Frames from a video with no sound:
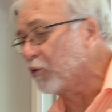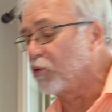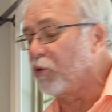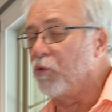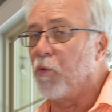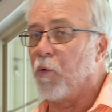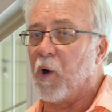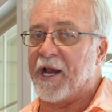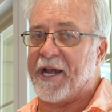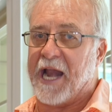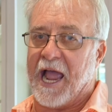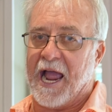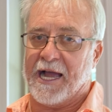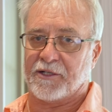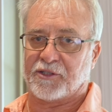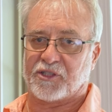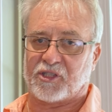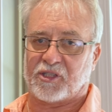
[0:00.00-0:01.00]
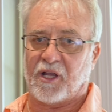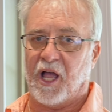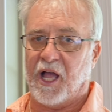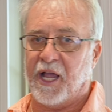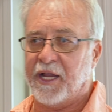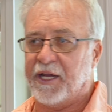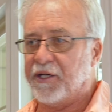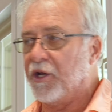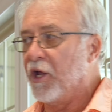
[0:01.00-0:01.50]
do one
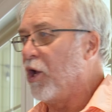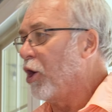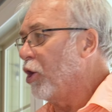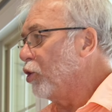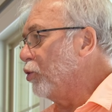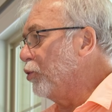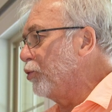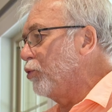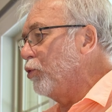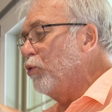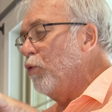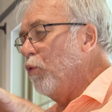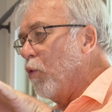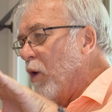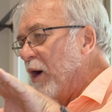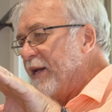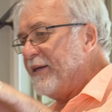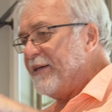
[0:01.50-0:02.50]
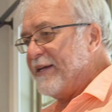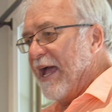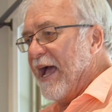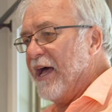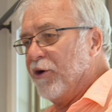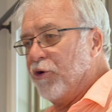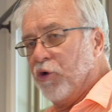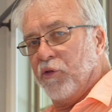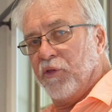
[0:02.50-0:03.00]
outside, you do one
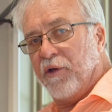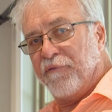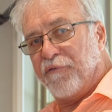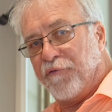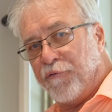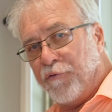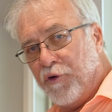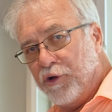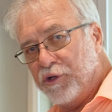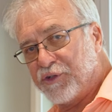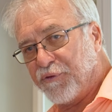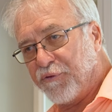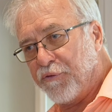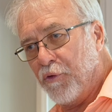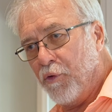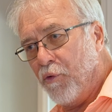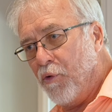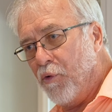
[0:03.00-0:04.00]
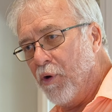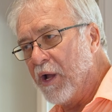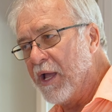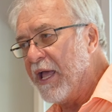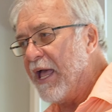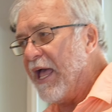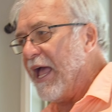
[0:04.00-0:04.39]
down on the first floor,